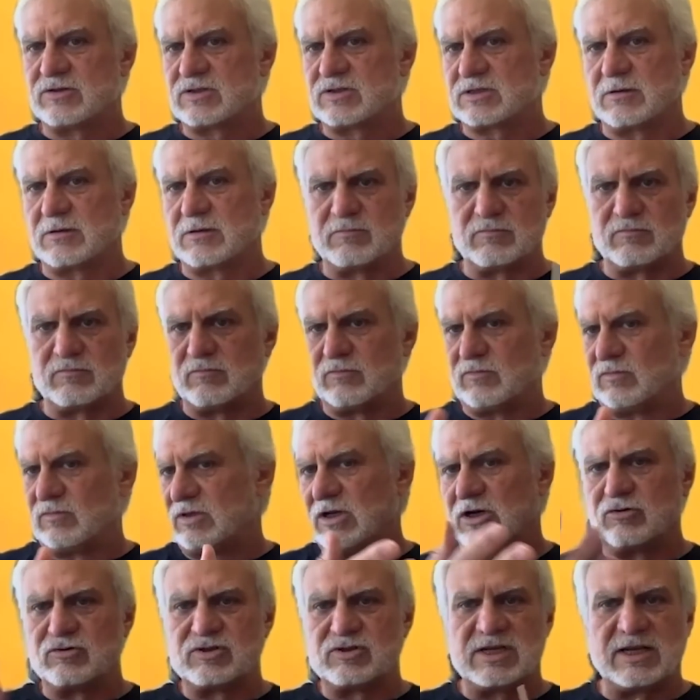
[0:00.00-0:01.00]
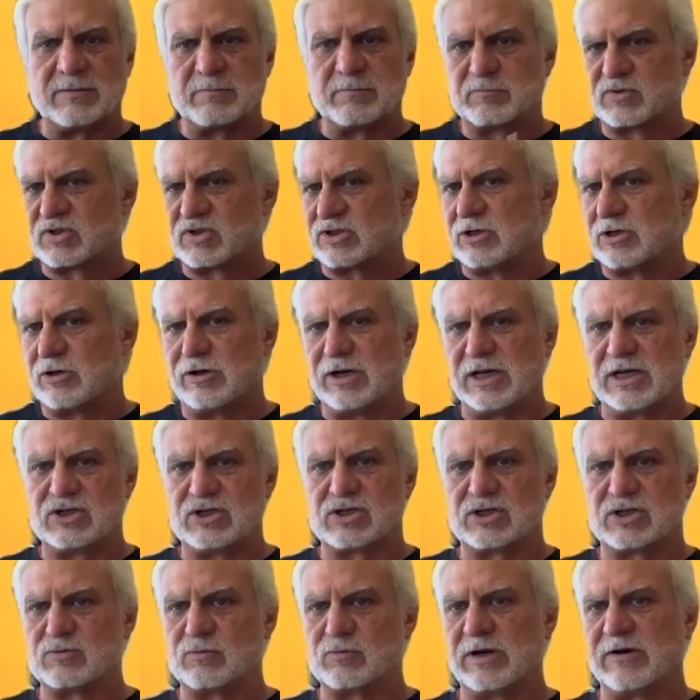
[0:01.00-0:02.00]
some tips,
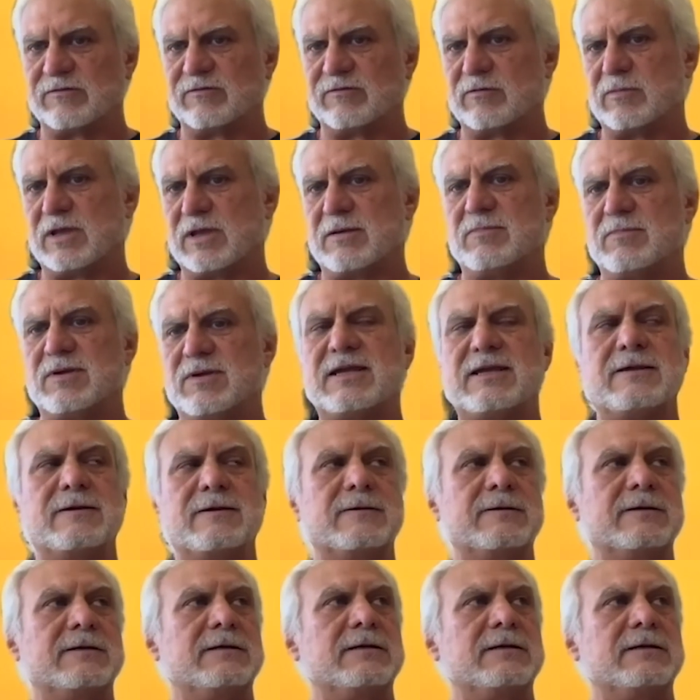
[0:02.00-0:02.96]
donations, whatever it may be.